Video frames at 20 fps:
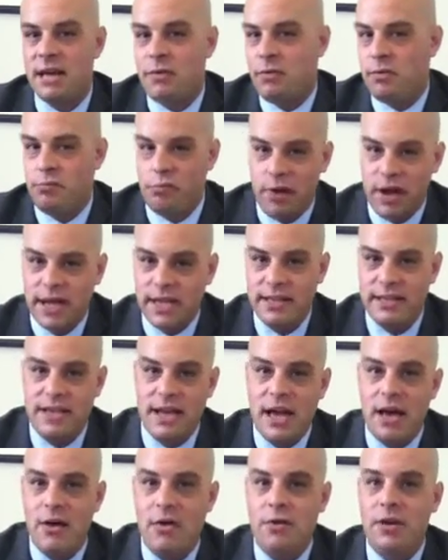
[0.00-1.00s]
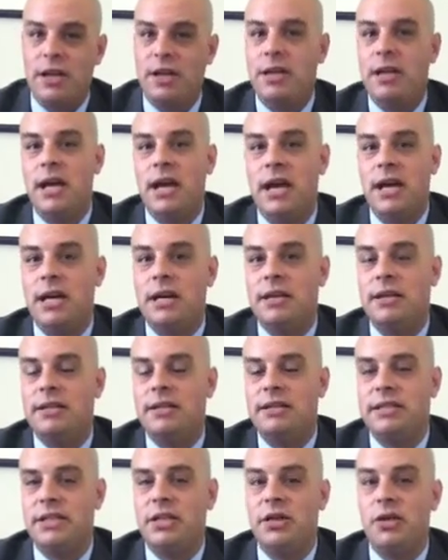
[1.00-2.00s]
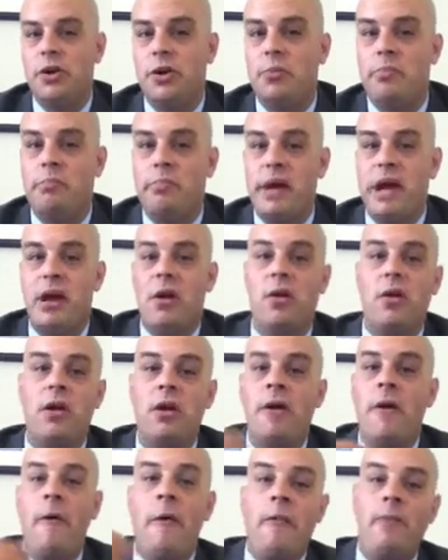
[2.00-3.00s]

They would break it down and bear